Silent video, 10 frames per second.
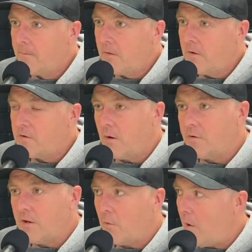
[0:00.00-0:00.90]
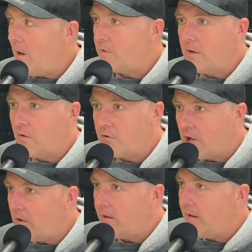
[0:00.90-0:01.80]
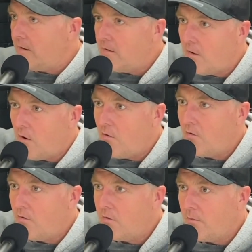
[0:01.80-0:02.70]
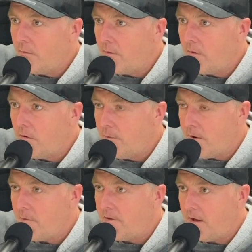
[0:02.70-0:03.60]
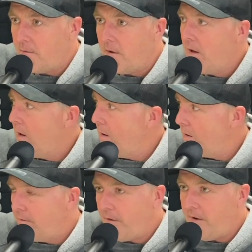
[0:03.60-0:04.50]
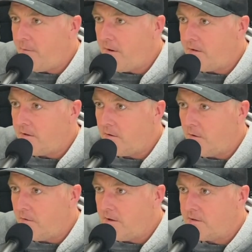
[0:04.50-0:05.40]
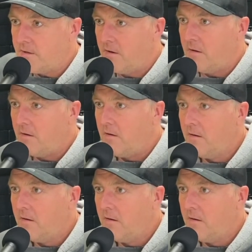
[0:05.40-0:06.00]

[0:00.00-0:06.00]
So I was like, wow. So I go, Charlie, go. Meet with him. 5 minutes. Learn this skill.